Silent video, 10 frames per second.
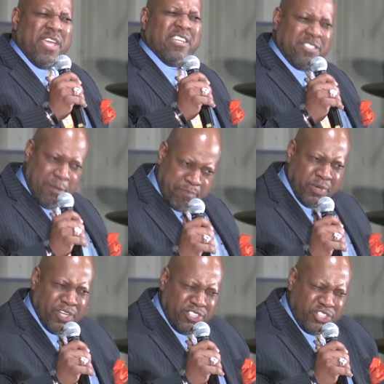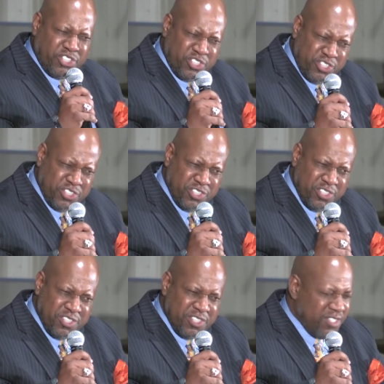is to push
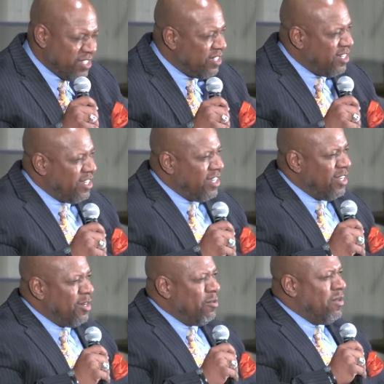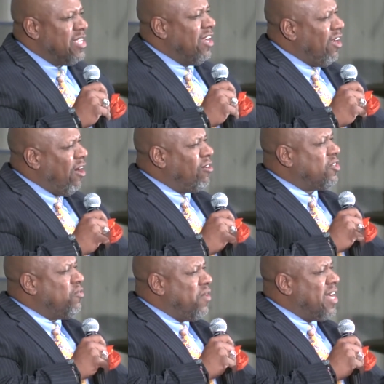when you're lost
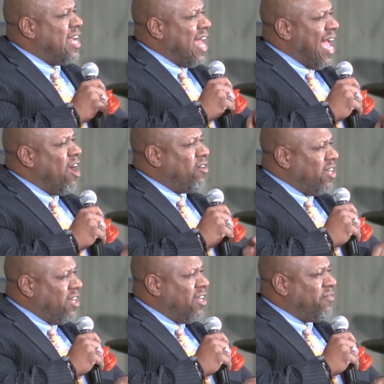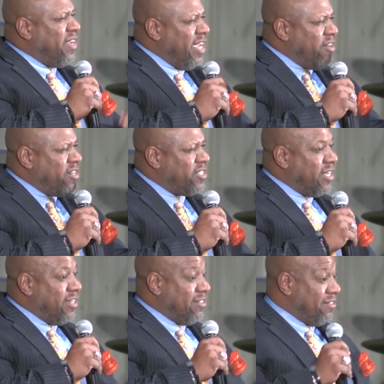running out of energy?
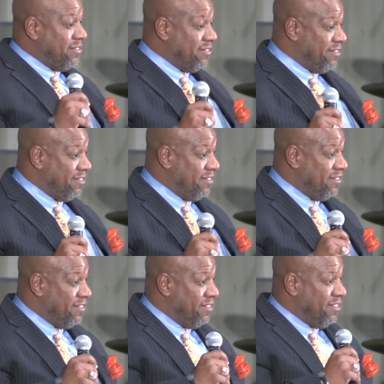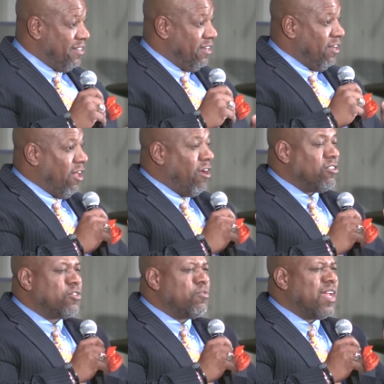
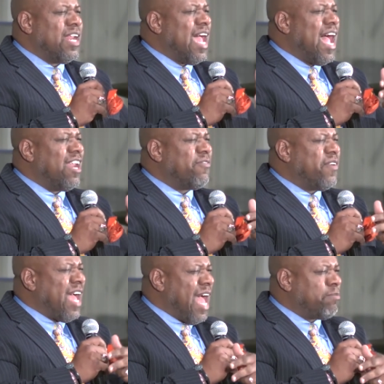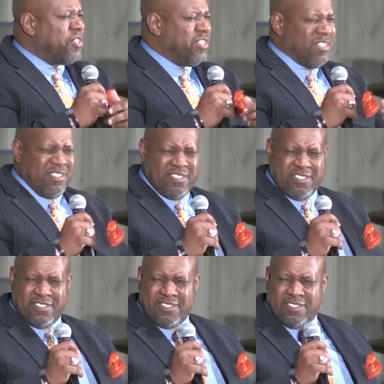lost running out of
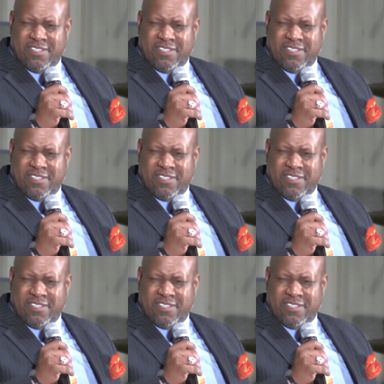options,